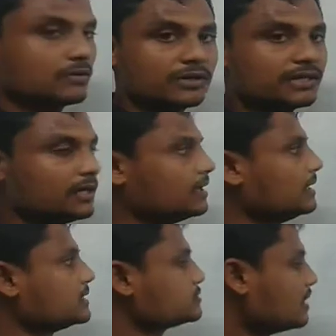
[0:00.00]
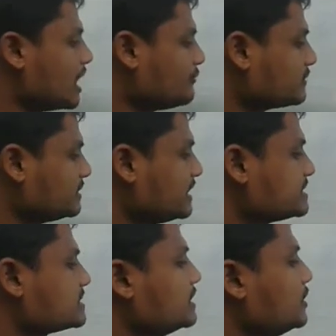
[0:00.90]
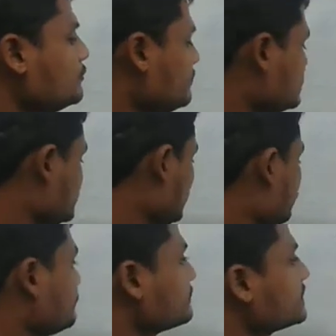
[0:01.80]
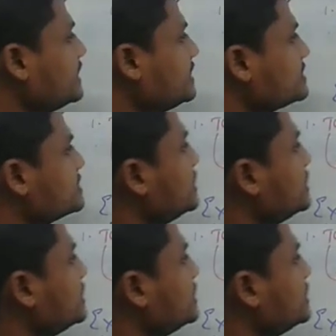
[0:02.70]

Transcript: Okay, so after this, if you see, that is